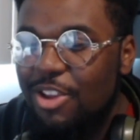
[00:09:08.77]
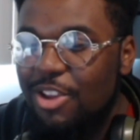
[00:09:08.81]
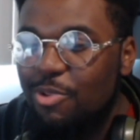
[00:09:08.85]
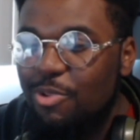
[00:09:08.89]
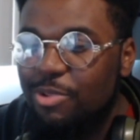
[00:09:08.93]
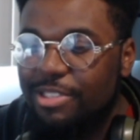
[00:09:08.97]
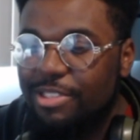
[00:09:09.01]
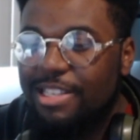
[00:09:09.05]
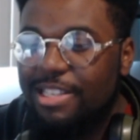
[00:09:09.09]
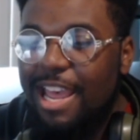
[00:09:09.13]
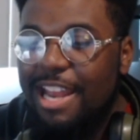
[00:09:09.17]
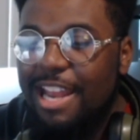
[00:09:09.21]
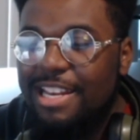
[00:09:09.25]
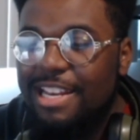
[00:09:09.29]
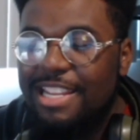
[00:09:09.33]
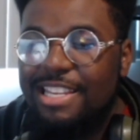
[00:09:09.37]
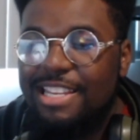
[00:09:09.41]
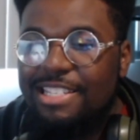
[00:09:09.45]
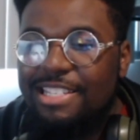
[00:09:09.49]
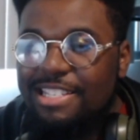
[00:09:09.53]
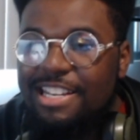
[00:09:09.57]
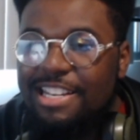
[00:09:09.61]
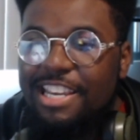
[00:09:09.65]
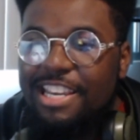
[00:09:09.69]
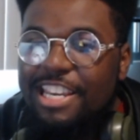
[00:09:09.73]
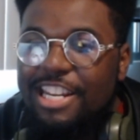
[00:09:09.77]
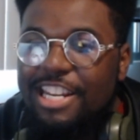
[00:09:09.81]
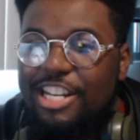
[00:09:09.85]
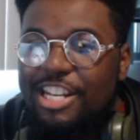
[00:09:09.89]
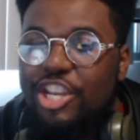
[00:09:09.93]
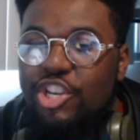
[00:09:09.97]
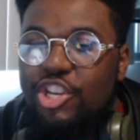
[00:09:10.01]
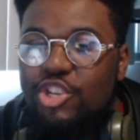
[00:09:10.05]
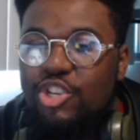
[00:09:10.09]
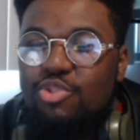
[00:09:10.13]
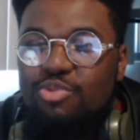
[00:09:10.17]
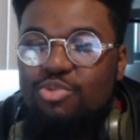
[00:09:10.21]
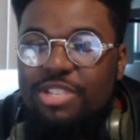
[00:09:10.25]
was that this nigga
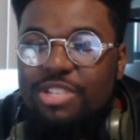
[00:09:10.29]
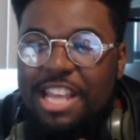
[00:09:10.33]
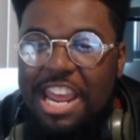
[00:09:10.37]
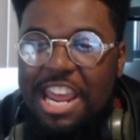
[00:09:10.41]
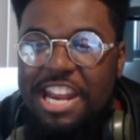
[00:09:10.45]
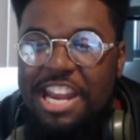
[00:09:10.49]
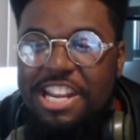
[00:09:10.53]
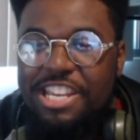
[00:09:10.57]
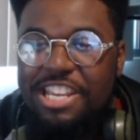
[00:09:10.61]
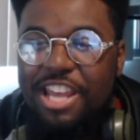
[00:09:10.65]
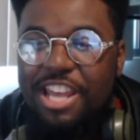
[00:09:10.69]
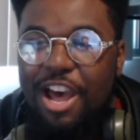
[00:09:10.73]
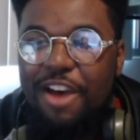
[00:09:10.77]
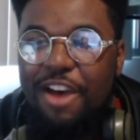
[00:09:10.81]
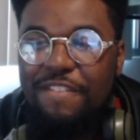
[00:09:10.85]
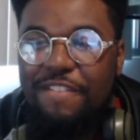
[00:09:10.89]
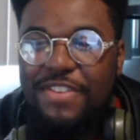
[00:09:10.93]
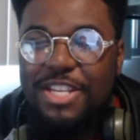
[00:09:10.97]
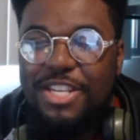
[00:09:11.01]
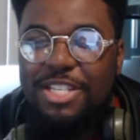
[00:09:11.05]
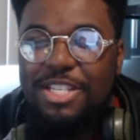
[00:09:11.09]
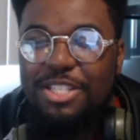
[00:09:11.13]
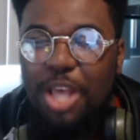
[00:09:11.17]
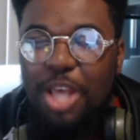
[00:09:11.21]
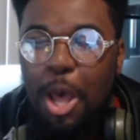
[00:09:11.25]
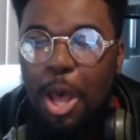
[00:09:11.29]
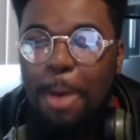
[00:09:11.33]
didn't use any of his